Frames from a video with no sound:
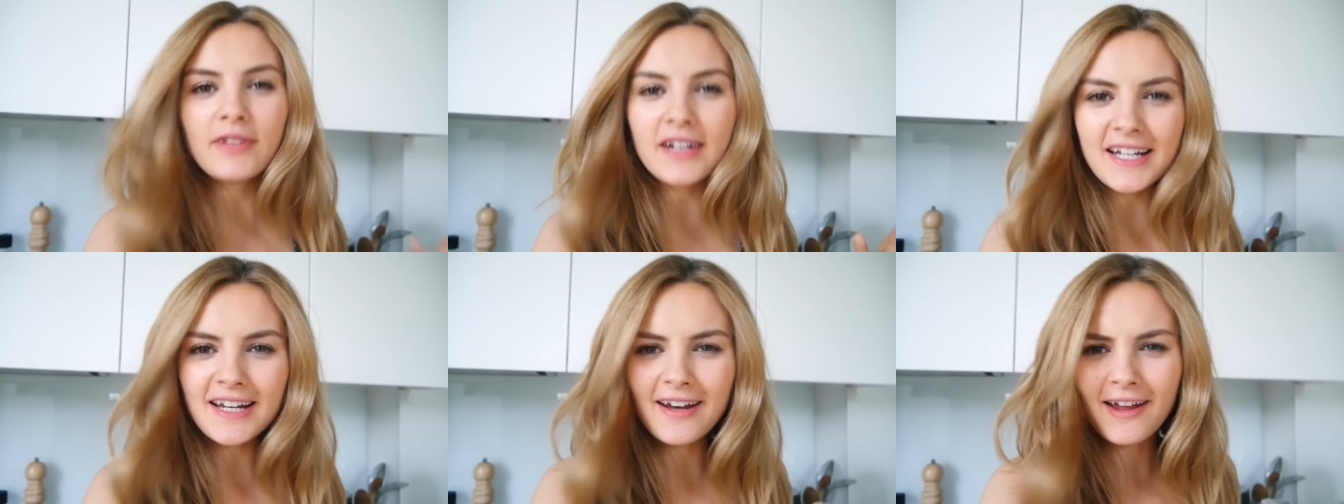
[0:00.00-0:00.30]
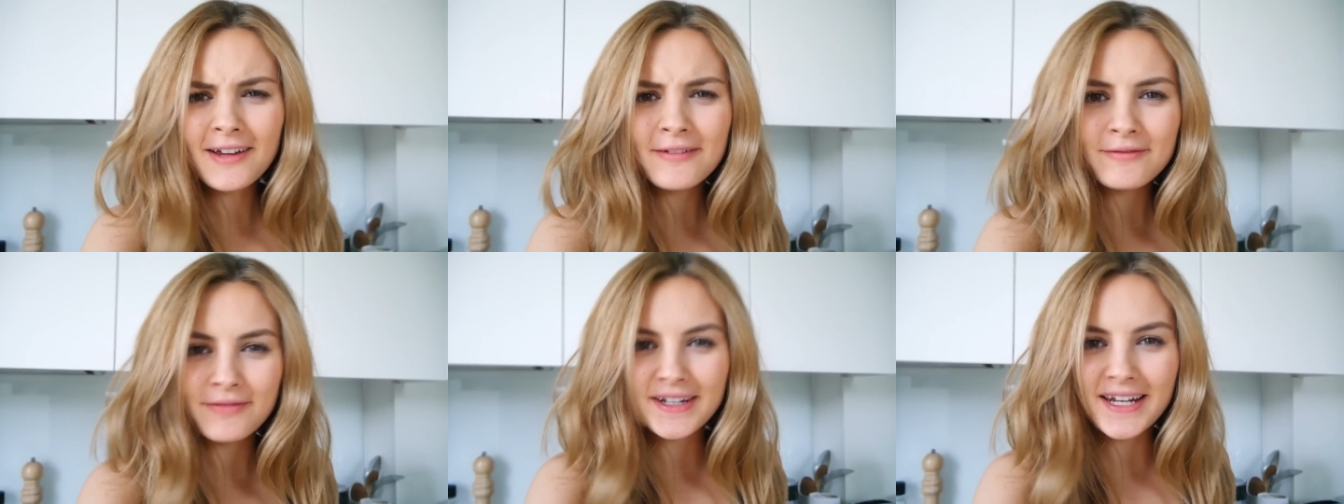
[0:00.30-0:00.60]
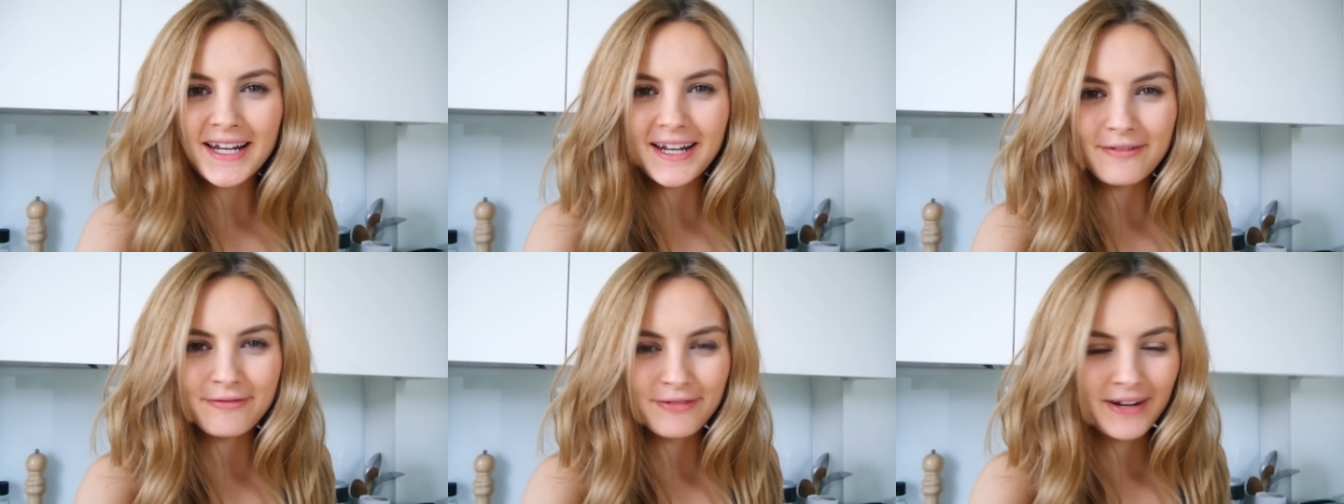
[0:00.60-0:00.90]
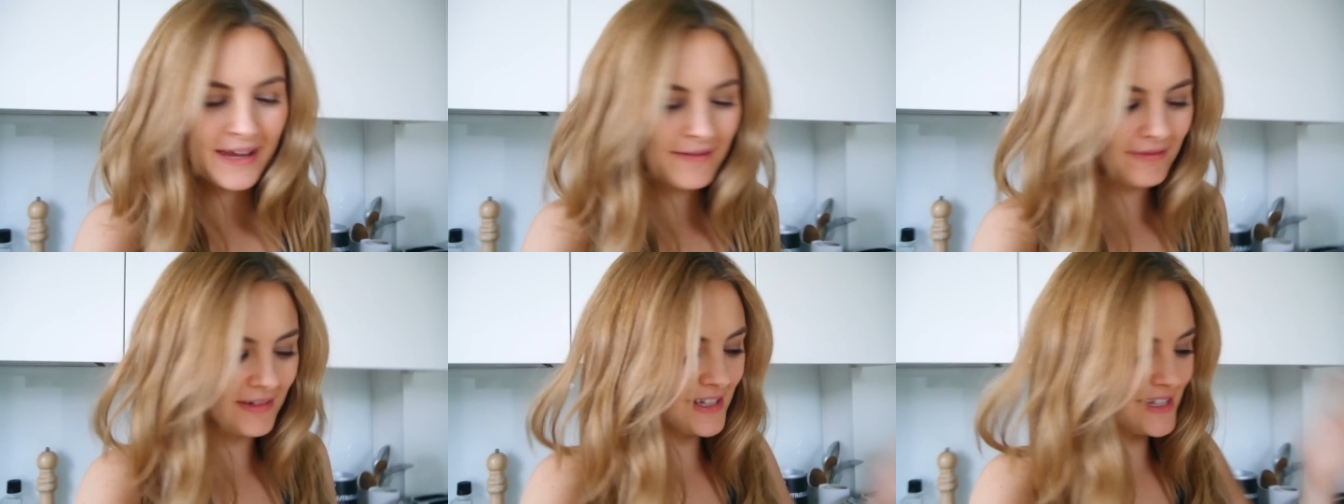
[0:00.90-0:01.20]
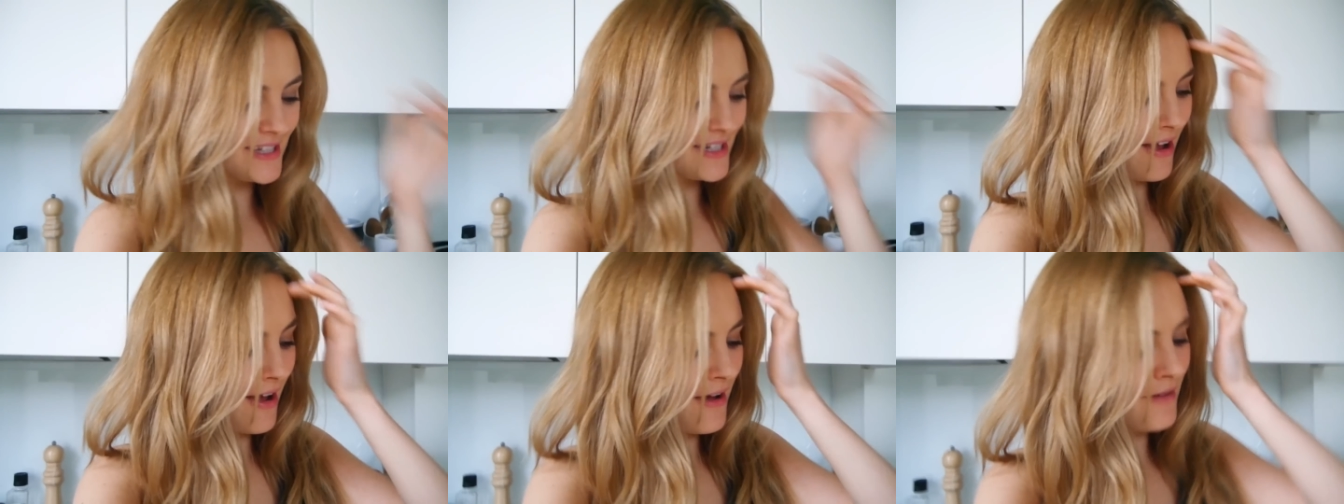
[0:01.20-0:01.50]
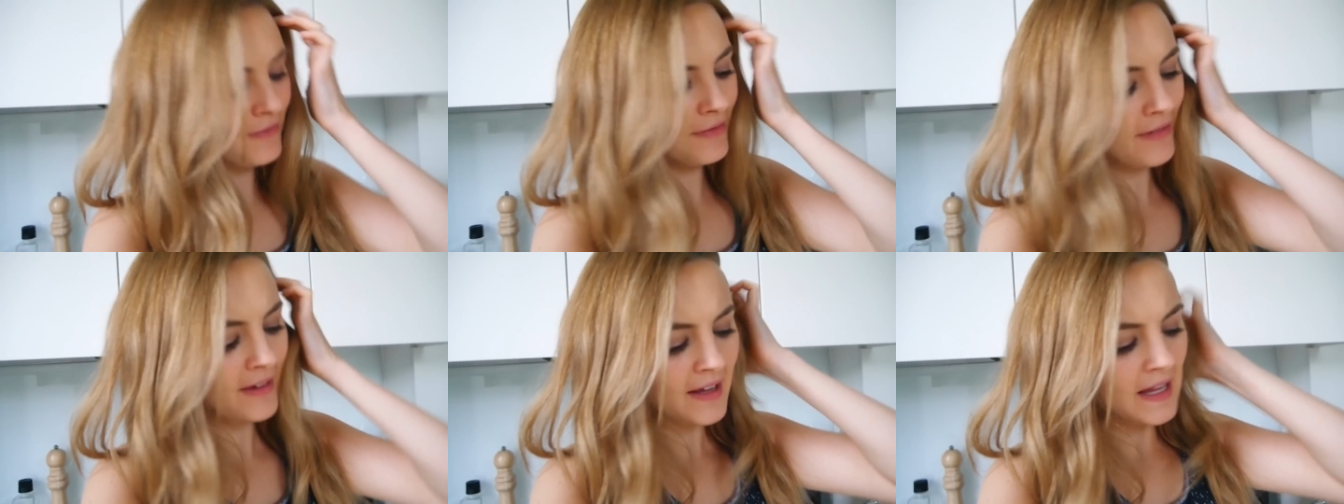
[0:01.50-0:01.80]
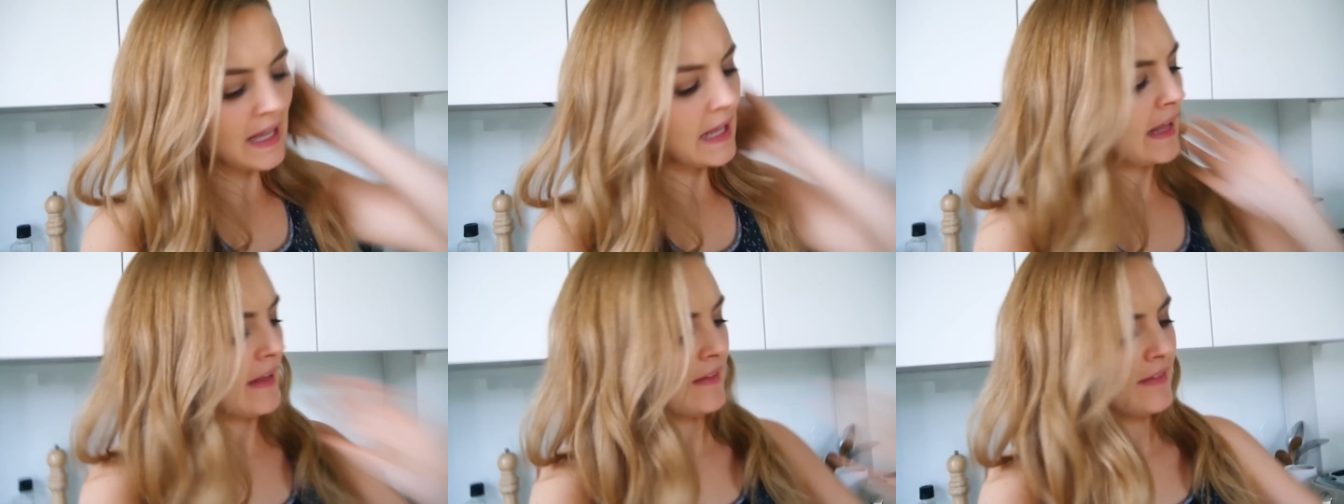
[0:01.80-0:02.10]
I really like vanilla flavored stuff.
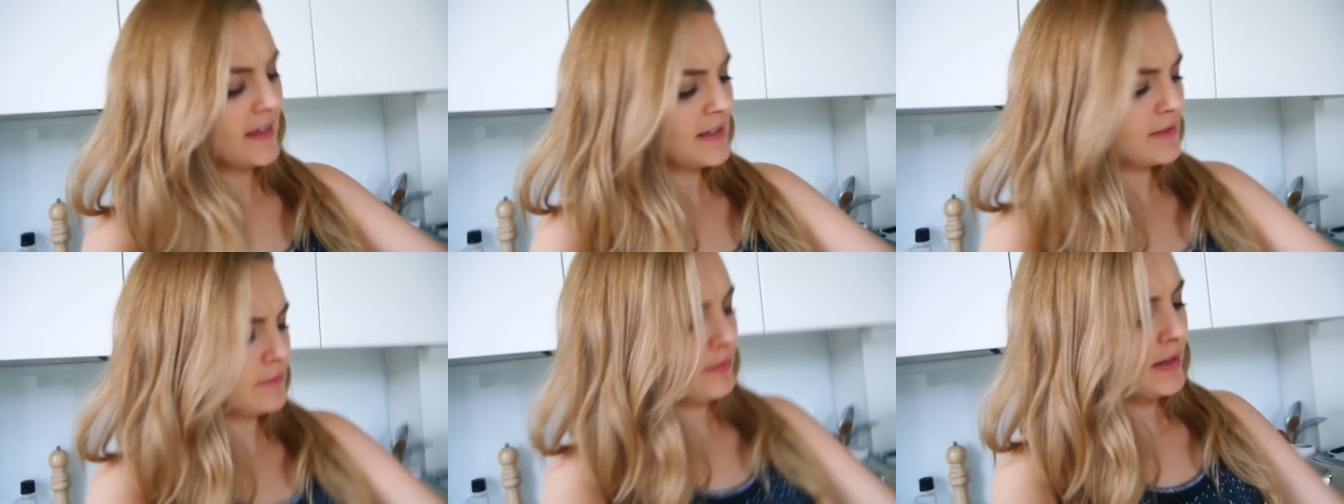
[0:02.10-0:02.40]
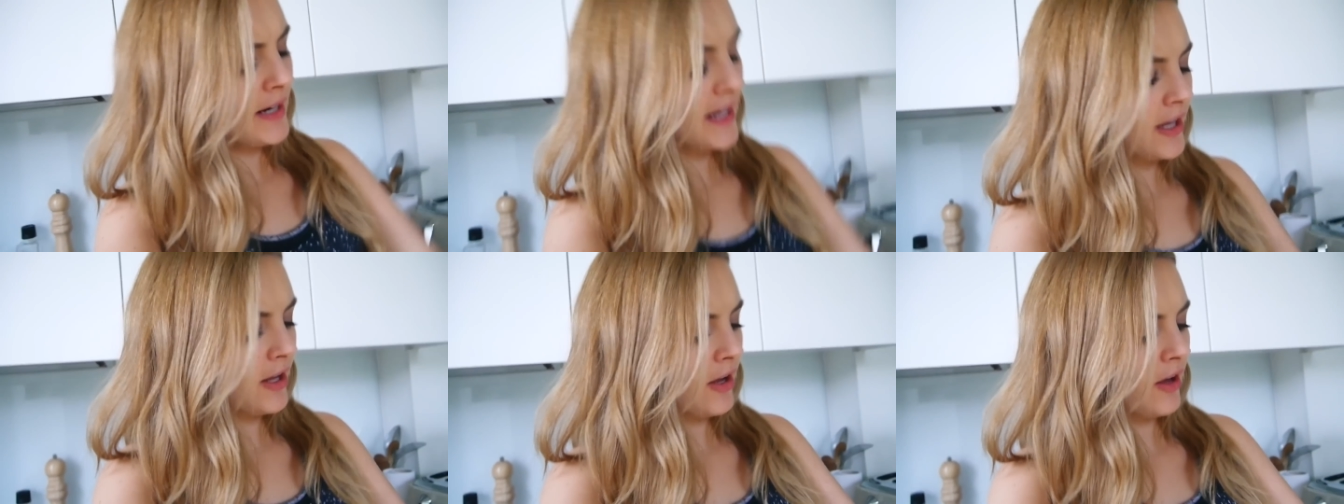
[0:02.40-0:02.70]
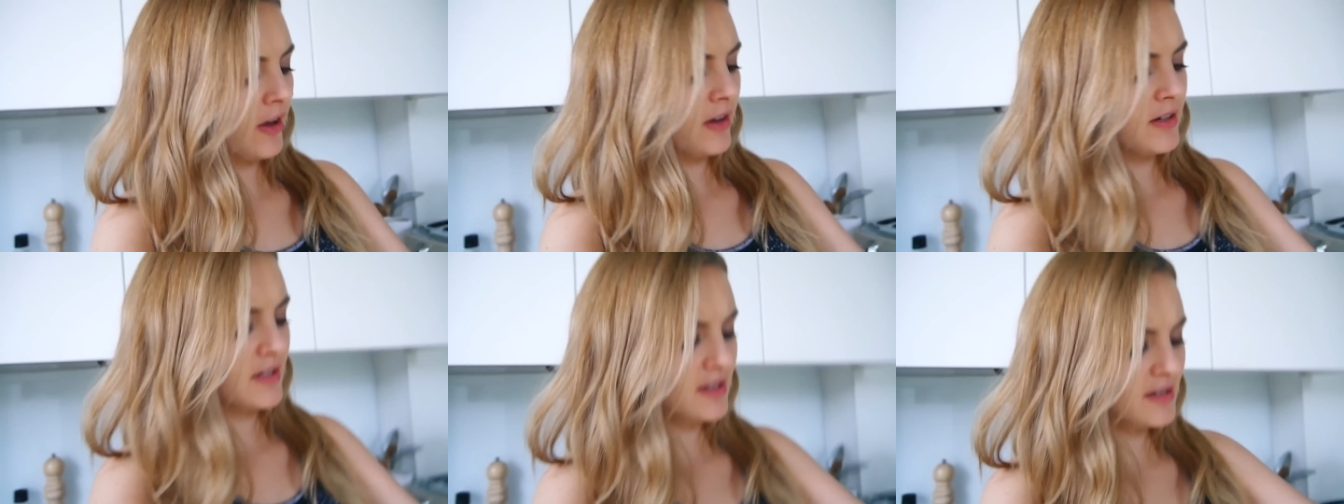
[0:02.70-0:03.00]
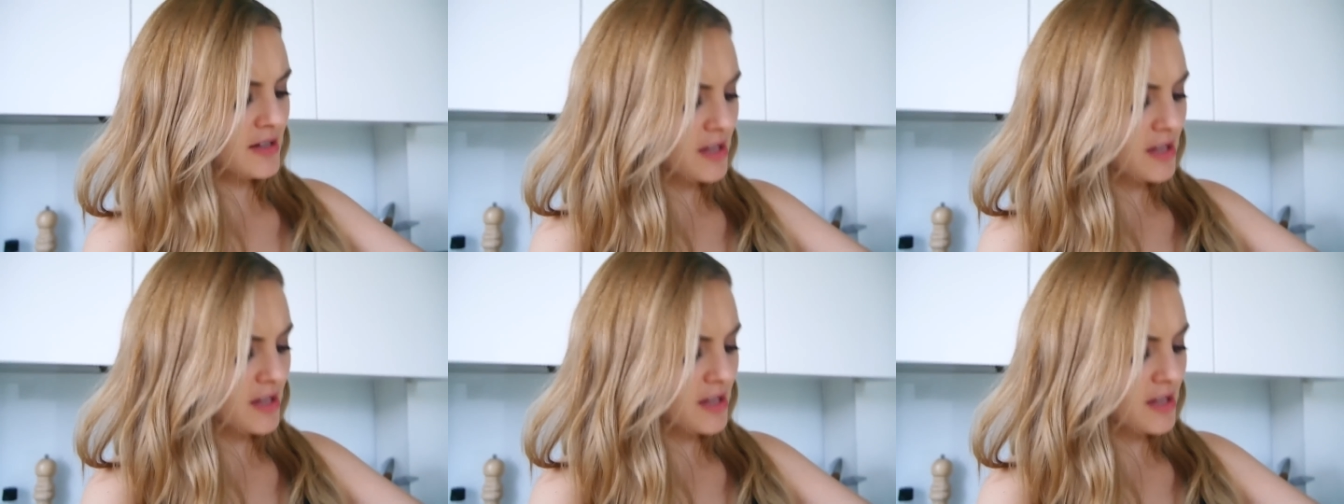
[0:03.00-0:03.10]
That's really good.